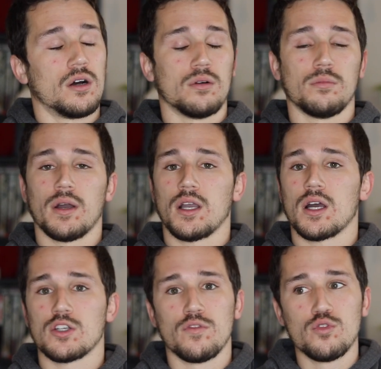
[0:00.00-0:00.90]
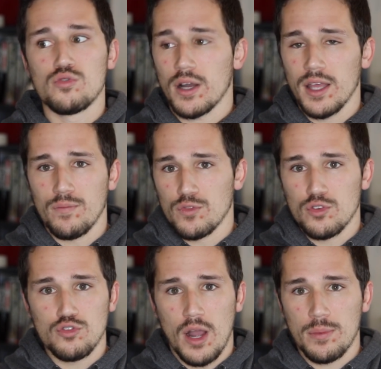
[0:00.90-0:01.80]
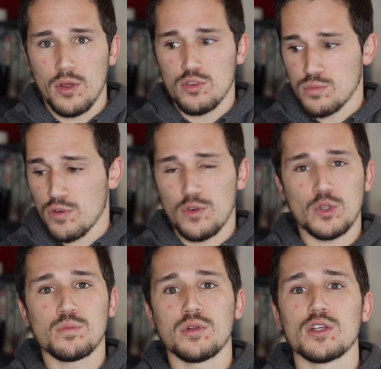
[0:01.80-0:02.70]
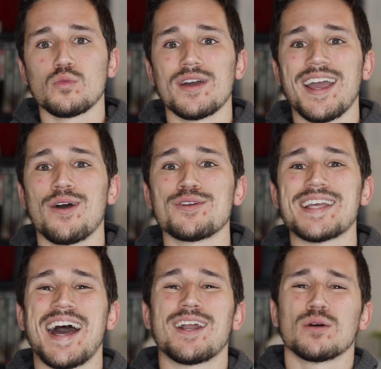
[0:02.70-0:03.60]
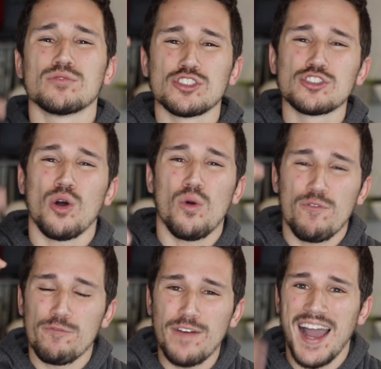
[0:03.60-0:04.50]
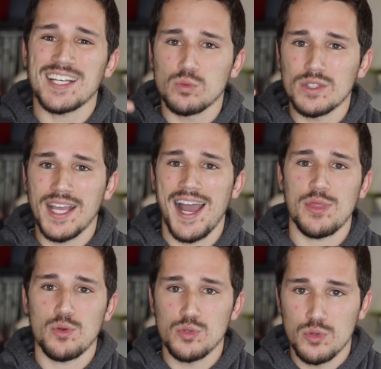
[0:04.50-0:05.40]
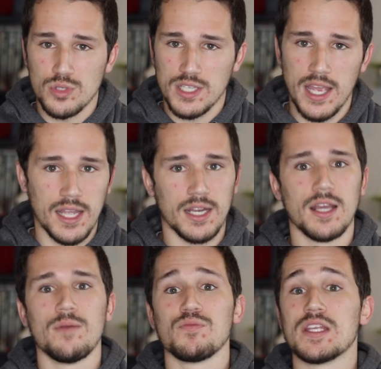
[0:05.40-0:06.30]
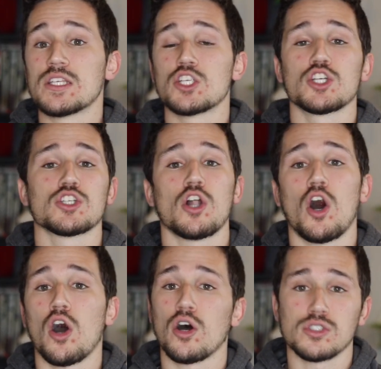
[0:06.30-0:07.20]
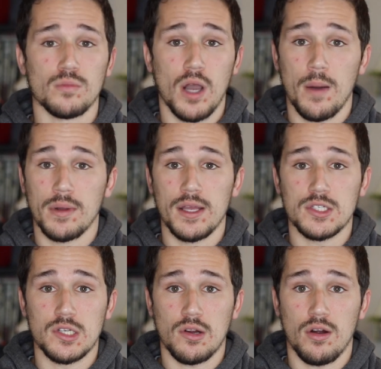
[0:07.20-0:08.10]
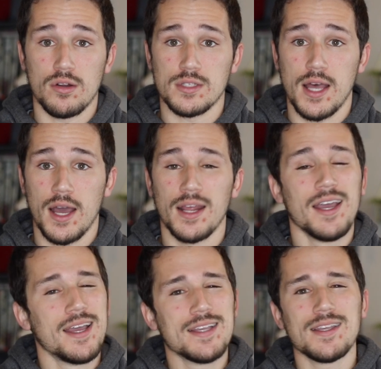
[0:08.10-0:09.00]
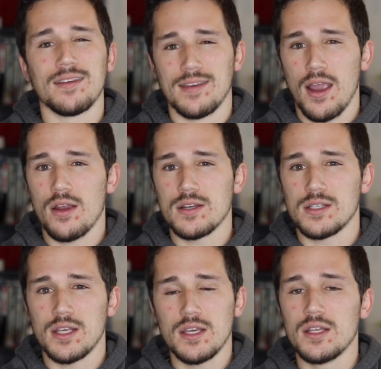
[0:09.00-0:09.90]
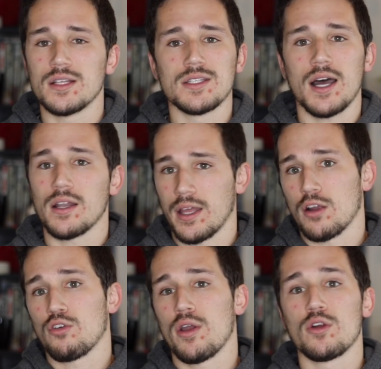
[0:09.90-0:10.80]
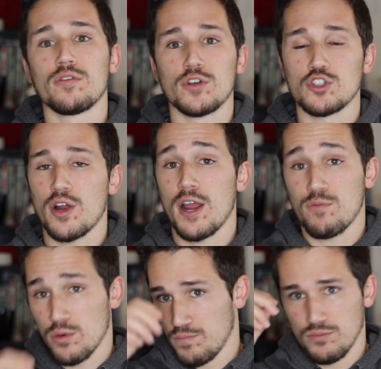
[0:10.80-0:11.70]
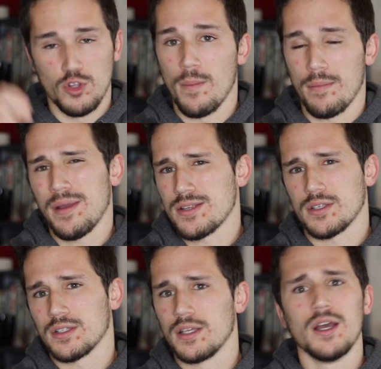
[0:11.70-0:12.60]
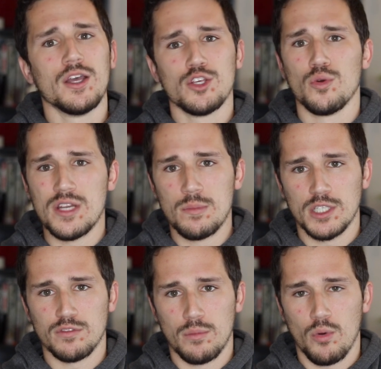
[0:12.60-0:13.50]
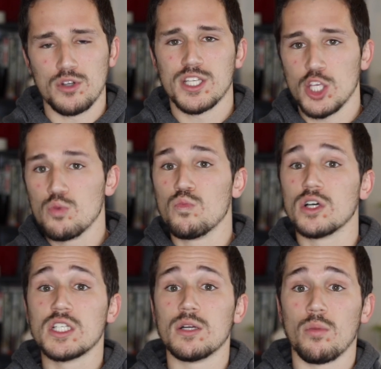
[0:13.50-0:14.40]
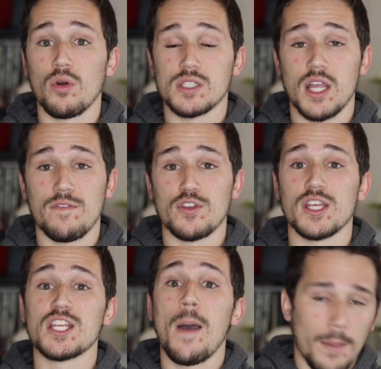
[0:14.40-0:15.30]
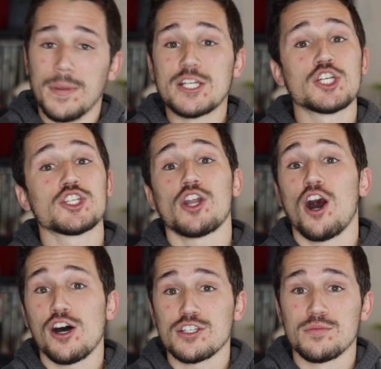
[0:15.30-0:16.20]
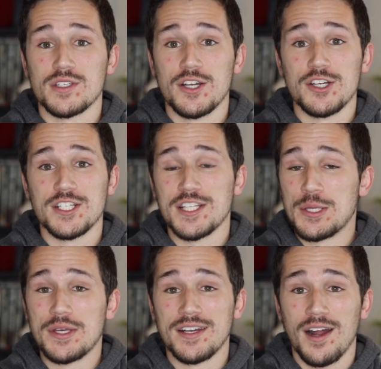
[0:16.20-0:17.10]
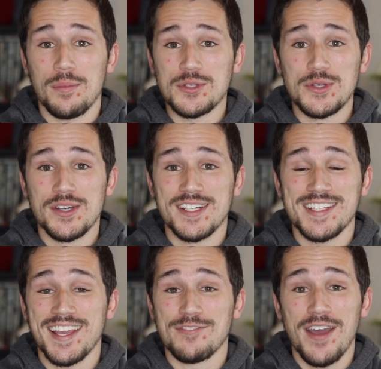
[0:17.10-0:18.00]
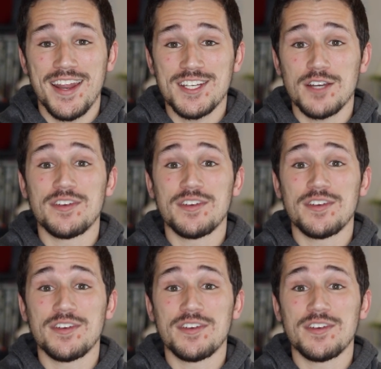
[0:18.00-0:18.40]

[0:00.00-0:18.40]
oh my gosh. If you again, you're dropping all those merfolk, those plus one counters add up so fast with Cathars' Crusade. This is just an awesome combination of cards that isn't guaranteed. It's not like a Crater of Fair Triumph or no. Basically, you don't need much of a board state. You will need a board state for this, but it's just an awesome synergy that you get an opportunity to take advantage